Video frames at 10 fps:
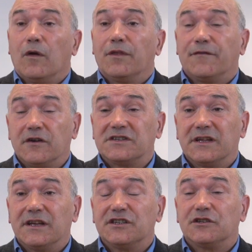the first
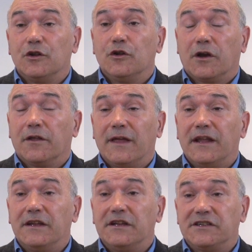thing is to look at their
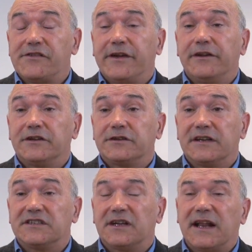needs and their
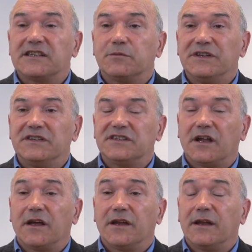interests, and as we
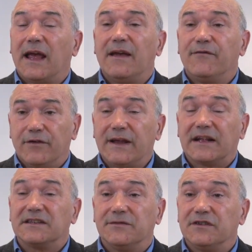design every
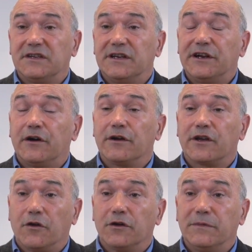activity in our
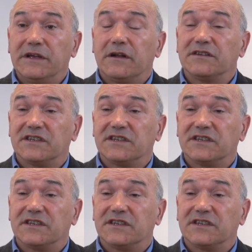economy and our